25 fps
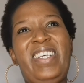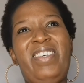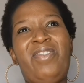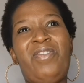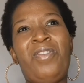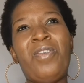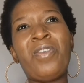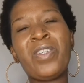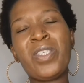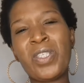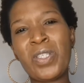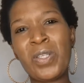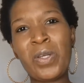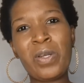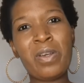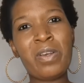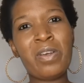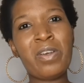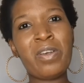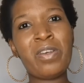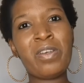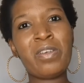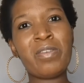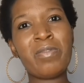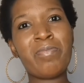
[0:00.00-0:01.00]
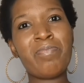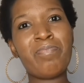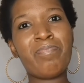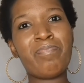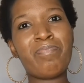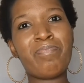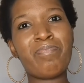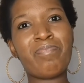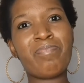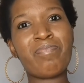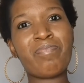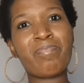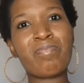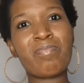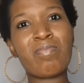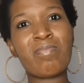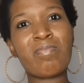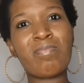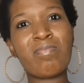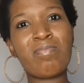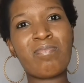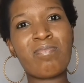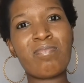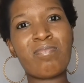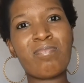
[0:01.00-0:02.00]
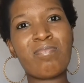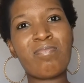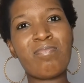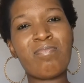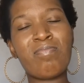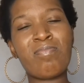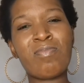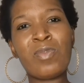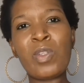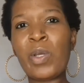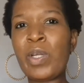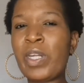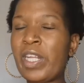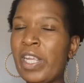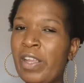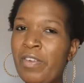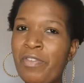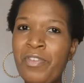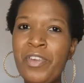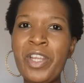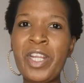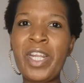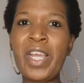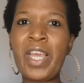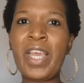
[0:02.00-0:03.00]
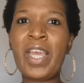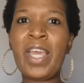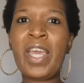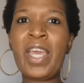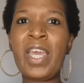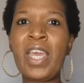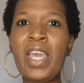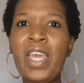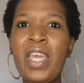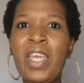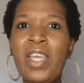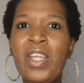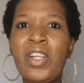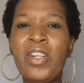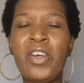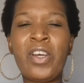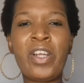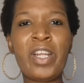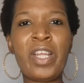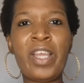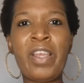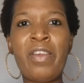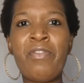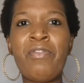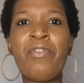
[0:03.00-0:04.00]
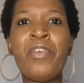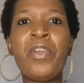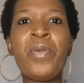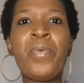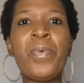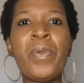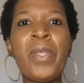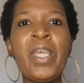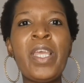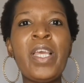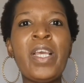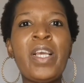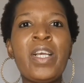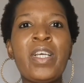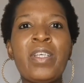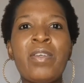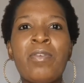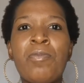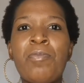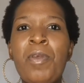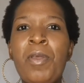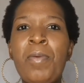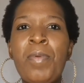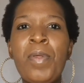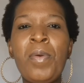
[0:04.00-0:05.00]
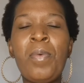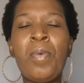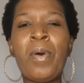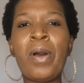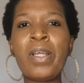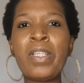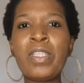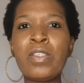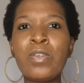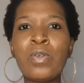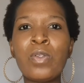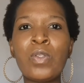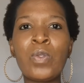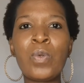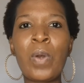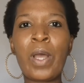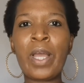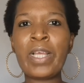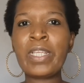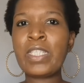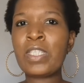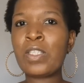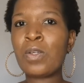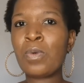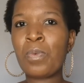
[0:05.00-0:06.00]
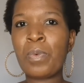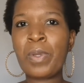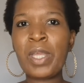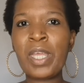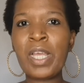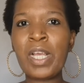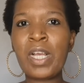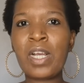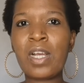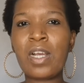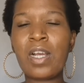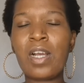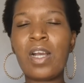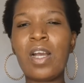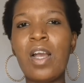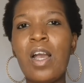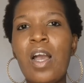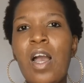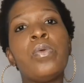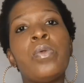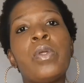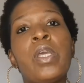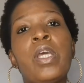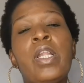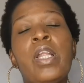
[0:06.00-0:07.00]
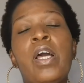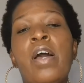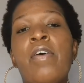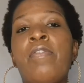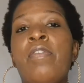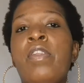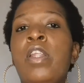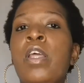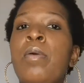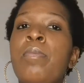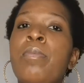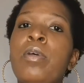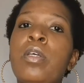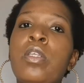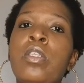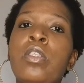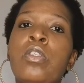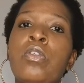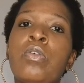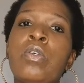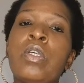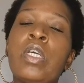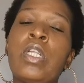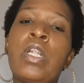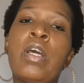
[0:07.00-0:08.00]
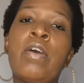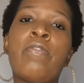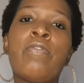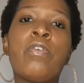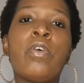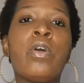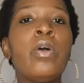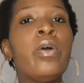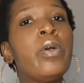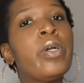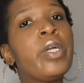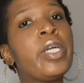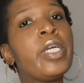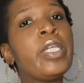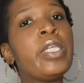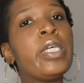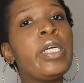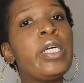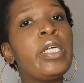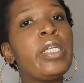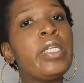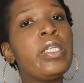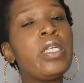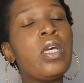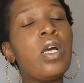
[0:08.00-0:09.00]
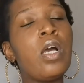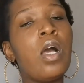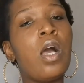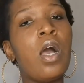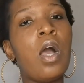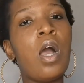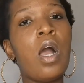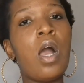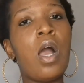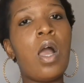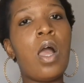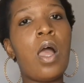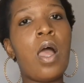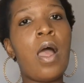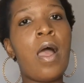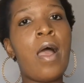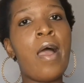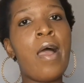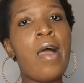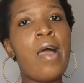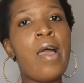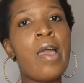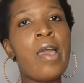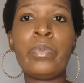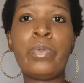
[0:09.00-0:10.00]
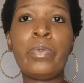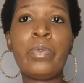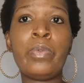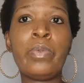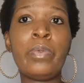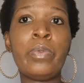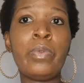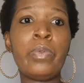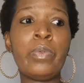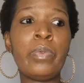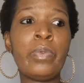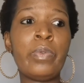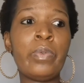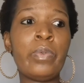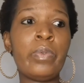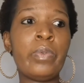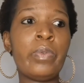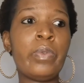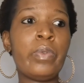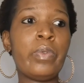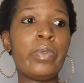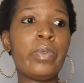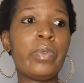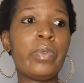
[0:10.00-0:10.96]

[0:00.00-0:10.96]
also not every day, not every week, maybe once or twice a week. You can have lemons, you can have coconut, and do